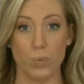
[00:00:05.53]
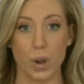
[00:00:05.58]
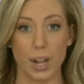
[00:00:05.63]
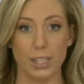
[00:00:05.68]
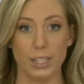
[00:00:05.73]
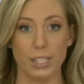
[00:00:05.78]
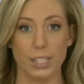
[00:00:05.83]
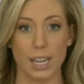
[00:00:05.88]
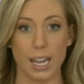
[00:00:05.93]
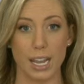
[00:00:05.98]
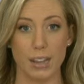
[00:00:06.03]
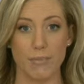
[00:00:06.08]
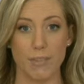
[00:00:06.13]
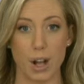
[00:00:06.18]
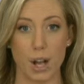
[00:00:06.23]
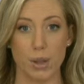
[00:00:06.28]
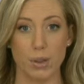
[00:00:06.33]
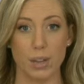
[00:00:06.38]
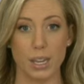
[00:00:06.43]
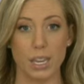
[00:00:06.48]
Wednesday
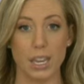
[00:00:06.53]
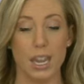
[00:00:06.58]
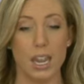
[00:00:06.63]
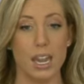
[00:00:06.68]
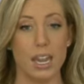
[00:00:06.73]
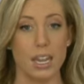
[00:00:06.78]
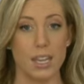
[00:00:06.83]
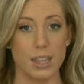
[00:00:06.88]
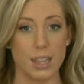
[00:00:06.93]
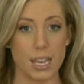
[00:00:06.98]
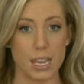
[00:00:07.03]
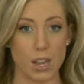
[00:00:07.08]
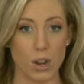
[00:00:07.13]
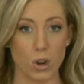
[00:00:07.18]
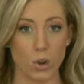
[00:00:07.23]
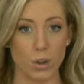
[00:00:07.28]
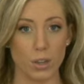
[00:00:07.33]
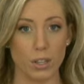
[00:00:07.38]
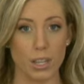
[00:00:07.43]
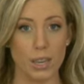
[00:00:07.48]
following the
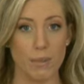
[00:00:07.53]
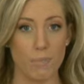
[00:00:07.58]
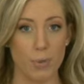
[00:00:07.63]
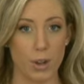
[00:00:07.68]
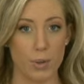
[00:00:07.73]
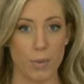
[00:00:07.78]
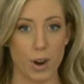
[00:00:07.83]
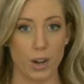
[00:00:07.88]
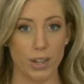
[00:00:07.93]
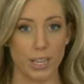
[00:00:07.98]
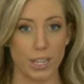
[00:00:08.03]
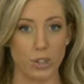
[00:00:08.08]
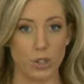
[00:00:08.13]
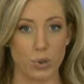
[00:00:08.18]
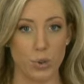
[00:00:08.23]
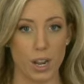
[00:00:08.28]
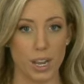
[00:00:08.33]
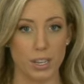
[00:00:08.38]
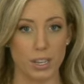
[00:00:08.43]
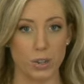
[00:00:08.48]
early pre-market
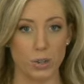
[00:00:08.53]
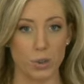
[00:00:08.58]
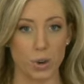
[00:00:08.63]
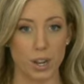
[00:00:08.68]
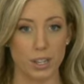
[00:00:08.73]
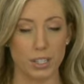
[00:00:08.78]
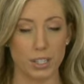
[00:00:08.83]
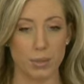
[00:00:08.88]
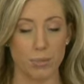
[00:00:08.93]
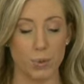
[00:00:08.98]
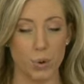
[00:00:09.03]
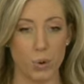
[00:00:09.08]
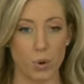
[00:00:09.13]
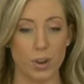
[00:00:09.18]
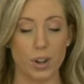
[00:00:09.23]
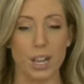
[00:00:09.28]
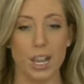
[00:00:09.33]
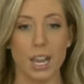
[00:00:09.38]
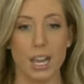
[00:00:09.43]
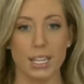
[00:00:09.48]
trend across the
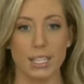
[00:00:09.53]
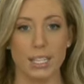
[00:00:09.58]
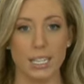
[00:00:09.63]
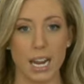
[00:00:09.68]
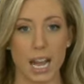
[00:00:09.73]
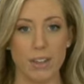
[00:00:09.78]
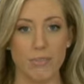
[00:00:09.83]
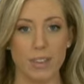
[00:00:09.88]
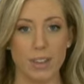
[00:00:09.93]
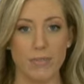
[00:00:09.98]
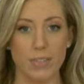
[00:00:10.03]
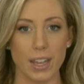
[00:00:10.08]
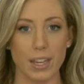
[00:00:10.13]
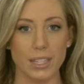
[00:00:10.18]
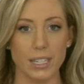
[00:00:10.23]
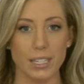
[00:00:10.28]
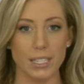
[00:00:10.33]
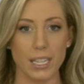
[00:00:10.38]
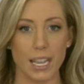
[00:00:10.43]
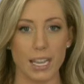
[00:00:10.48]
board. Sanofi
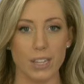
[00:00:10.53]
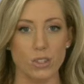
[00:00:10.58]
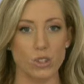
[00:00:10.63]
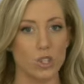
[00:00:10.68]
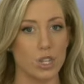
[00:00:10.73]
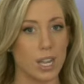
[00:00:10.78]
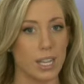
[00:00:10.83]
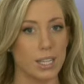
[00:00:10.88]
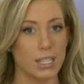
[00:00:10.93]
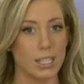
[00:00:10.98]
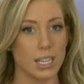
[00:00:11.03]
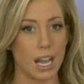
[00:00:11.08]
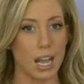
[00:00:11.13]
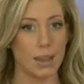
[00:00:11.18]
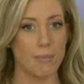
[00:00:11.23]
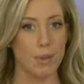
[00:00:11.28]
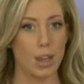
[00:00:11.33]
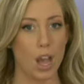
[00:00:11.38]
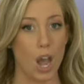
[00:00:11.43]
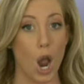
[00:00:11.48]
Aventis and
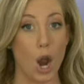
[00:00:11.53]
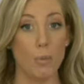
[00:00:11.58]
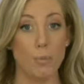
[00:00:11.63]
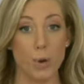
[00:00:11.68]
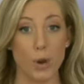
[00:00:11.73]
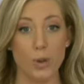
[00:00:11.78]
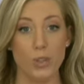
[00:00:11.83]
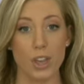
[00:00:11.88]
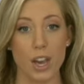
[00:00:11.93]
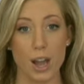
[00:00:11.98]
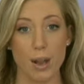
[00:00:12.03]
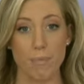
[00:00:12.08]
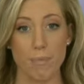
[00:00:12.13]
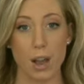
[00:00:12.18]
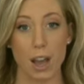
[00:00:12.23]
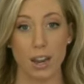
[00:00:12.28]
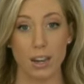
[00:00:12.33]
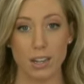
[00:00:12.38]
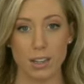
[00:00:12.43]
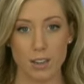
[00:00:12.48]
Genzyme are both
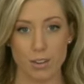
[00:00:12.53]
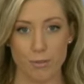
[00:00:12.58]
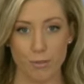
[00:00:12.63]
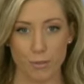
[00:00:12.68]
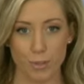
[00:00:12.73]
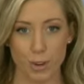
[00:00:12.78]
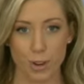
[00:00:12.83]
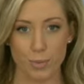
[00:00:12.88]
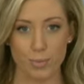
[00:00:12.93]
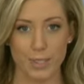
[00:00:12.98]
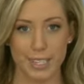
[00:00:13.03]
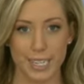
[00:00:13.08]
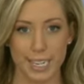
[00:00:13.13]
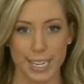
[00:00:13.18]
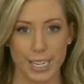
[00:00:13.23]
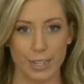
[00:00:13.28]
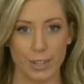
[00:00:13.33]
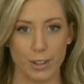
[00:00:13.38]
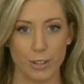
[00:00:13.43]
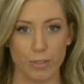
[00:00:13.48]
up on a confirmed
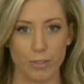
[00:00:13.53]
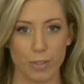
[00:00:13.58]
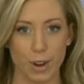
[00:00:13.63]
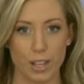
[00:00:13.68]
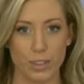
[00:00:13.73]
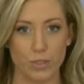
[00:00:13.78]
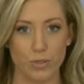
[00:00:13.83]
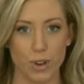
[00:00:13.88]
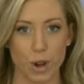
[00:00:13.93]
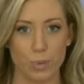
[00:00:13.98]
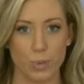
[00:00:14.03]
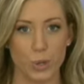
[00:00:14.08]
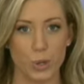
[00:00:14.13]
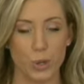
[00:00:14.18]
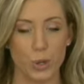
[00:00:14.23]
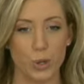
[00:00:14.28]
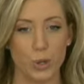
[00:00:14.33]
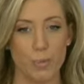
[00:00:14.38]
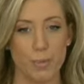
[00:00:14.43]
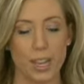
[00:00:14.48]
deal. French
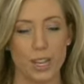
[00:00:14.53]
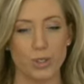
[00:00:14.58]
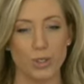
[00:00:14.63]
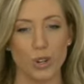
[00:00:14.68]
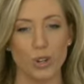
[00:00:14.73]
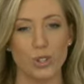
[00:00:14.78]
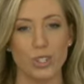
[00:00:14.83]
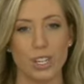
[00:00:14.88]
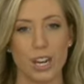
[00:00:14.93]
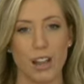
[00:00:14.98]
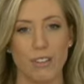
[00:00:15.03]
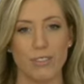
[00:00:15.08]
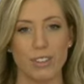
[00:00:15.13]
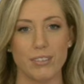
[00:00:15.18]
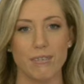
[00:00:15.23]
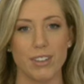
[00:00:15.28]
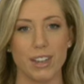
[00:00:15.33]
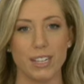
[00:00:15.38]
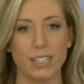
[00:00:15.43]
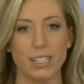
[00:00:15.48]
pharmaceutical major
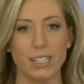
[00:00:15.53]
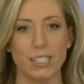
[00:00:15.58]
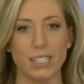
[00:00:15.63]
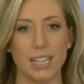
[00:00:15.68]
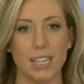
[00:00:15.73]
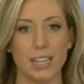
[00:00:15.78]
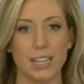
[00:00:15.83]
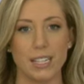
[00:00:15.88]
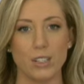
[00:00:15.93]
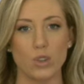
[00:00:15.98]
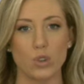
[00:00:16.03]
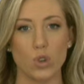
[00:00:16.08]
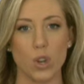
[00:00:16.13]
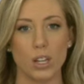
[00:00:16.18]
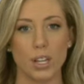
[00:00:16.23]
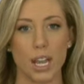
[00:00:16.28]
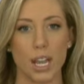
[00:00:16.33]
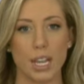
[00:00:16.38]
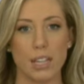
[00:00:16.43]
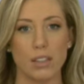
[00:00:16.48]
Sanofi Aventis said it
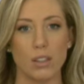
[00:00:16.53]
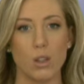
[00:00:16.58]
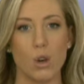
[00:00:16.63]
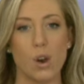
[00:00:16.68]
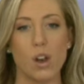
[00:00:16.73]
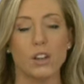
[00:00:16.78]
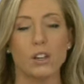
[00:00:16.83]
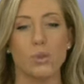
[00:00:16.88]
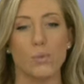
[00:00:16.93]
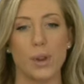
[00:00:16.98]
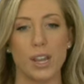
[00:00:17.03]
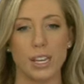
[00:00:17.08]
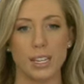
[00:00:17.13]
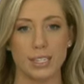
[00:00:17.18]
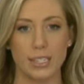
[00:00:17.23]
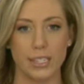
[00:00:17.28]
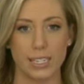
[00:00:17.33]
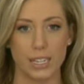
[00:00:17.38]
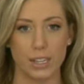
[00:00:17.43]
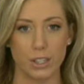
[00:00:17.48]
struck a
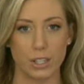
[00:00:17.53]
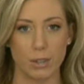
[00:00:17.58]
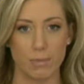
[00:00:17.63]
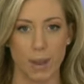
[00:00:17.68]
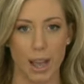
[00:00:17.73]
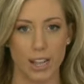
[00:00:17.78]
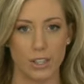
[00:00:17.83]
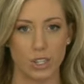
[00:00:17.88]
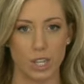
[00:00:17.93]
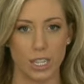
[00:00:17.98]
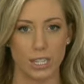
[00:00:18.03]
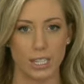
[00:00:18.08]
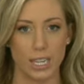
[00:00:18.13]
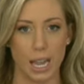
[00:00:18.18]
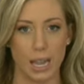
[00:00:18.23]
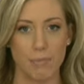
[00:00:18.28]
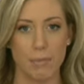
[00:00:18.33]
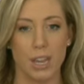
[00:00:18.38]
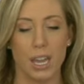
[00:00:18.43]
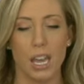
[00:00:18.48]
long-awaited deal to buy
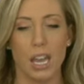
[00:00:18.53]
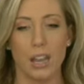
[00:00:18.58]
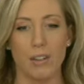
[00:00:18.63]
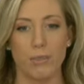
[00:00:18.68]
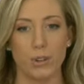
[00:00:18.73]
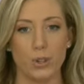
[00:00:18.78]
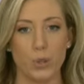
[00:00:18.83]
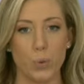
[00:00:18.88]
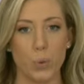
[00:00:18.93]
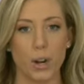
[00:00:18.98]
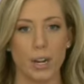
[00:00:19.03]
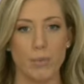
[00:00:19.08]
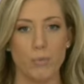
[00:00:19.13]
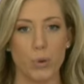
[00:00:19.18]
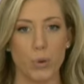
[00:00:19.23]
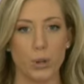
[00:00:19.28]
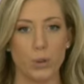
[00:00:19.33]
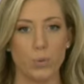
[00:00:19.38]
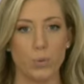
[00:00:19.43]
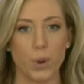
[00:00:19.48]
Genzyme for
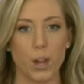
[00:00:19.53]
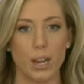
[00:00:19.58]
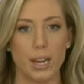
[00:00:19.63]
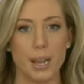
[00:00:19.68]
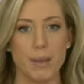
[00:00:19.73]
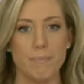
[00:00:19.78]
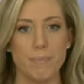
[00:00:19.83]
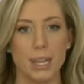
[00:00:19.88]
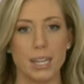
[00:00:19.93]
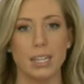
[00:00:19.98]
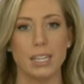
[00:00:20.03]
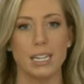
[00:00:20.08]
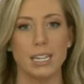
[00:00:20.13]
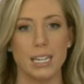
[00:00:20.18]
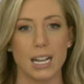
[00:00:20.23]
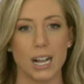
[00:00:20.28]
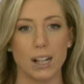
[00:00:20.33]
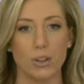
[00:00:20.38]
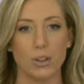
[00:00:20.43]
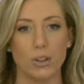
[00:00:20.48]
$20.1 billion
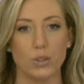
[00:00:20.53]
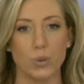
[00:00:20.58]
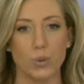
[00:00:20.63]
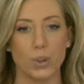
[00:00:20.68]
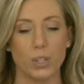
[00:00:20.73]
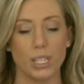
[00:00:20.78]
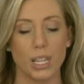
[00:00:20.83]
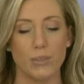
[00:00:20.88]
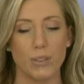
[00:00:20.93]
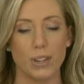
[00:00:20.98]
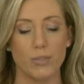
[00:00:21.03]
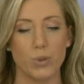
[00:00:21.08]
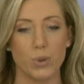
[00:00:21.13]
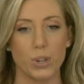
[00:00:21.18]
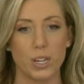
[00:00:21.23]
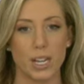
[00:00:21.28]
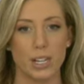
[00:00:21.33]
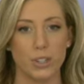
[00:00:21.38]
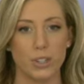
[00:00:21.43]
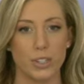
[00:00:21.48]
or
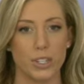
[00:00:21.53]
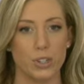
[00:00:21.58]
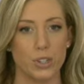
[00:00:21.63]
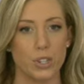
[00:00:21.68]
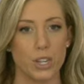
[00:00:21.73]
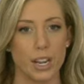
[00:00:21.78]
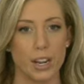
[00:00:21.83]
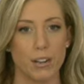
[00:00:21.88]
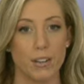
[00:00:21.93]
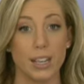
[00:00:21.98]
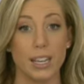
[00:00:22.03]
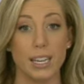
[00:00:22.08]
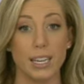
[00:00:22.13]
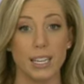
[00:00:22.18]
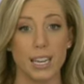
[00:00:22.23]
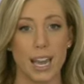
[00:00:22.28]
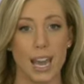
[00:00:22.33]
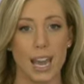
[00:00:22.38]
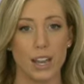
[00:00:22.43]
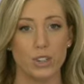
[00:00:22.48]
$74 a share
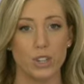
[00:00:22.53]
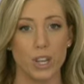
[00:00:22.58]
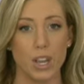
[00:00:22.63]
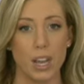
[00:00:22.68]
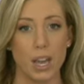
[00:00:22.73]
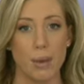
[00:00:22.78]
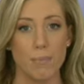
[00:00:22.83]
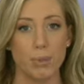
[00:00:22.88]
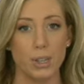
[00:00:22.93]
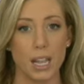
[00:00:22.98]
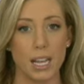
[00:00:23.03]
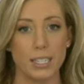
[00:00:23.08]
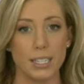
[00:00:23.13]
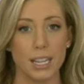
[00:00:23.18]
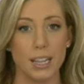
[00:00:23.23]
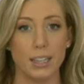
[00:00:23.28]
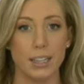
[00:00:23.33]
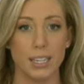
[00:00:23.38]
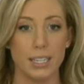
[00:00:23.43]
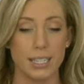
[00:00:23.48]
in cash
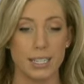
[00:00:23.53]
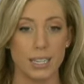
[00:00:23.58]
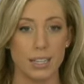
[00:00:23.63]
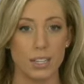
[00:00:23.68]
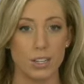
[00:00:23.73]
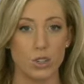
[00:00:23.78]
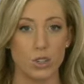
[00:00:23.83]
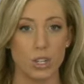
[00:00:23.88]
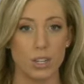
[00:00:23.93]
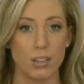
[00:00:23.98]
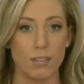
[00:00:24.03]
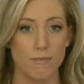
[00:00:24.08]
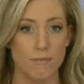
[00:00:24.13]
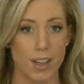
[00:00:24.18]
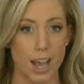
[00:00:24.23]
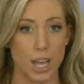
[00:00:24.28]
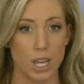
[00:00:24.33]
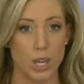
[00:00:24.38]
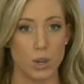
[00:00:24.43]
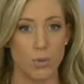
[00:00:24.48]
plus a contingent
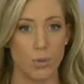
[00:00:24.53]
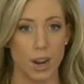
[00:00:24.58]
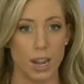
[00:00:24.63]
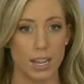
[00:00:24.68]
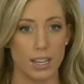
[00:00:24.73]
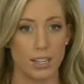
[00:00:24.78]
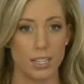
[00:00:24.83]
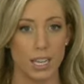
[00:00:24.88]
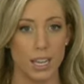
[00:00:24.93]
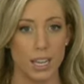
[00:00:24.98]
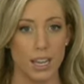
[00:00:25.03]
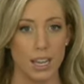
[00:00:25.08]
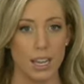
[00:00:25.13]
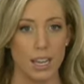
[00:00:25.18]
value right.